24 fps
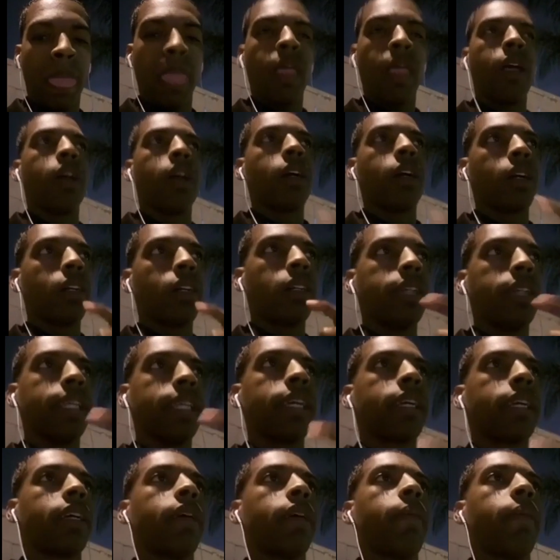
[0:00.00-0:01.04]
click
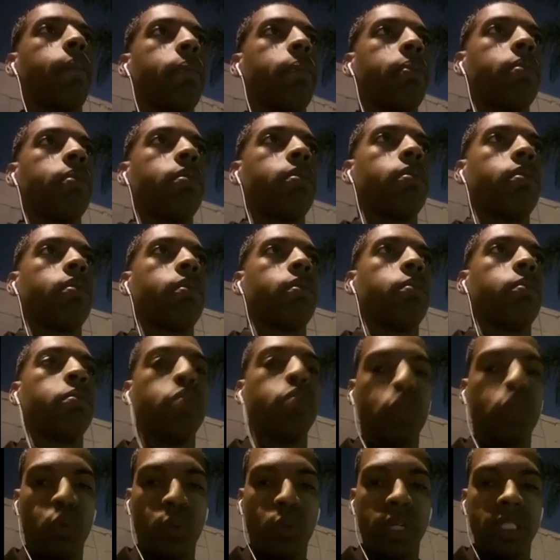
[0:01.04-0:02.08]
Book
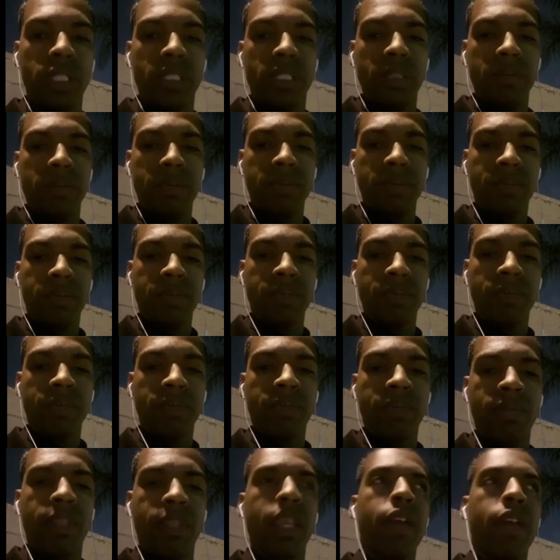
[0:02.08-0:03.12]
Rizza,
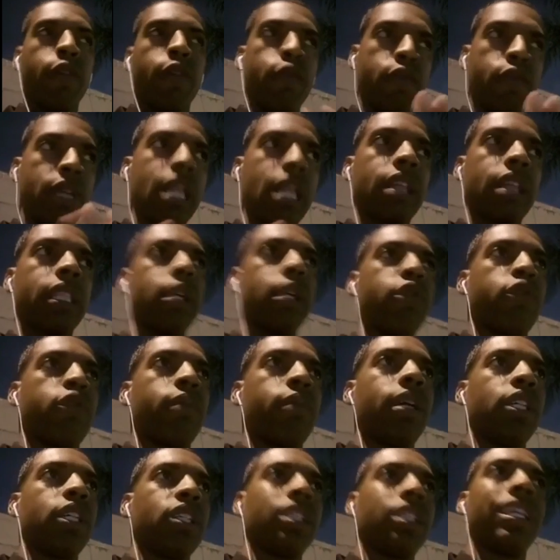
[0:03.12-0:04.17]
fill out the
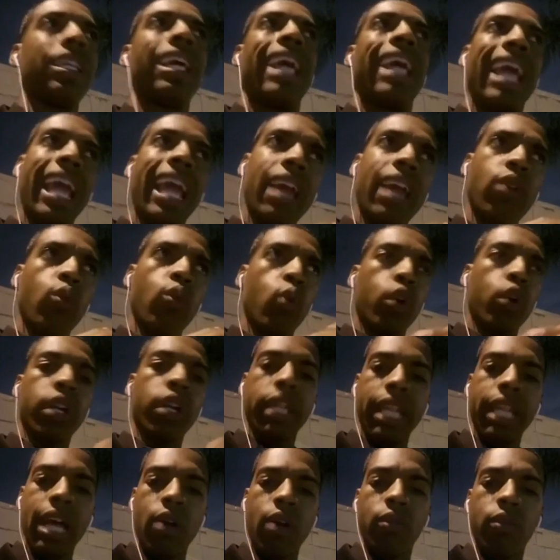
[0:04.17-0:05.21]
information, and work it
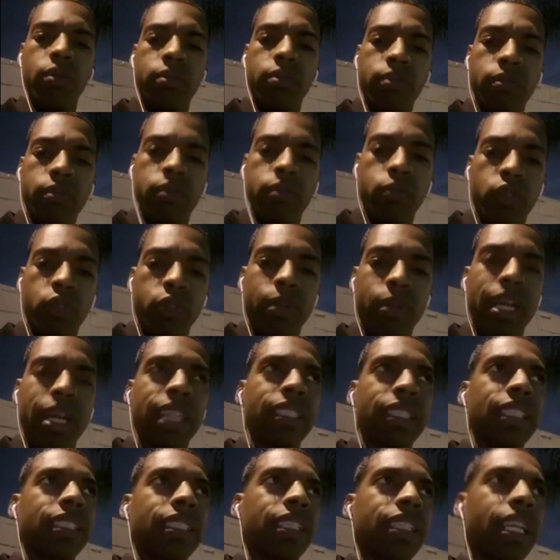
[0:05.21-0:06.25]
out with my
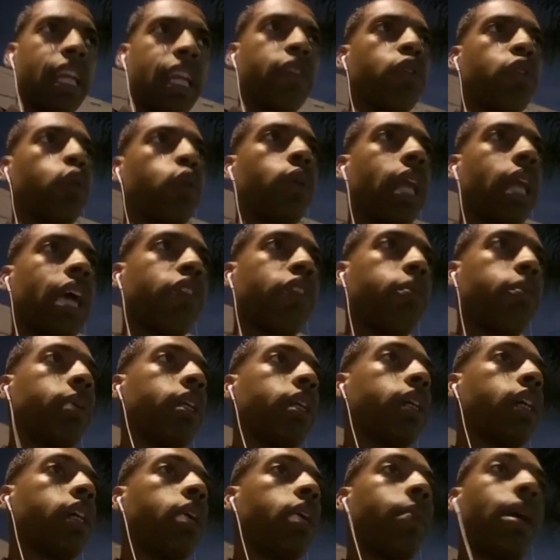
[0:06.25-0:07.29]
assistant. If you would like for me to
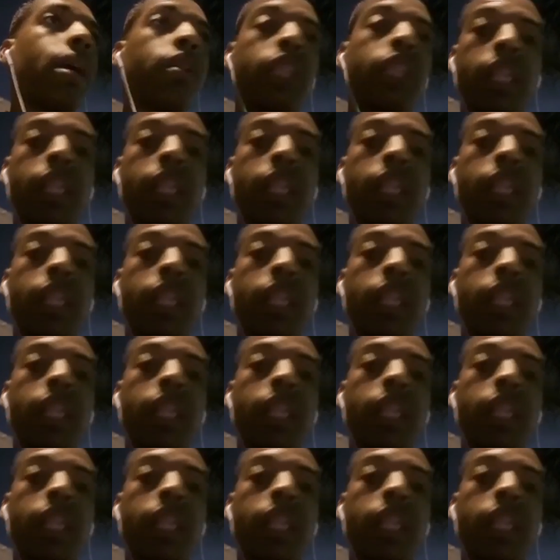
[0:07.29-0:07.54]
come out there, if you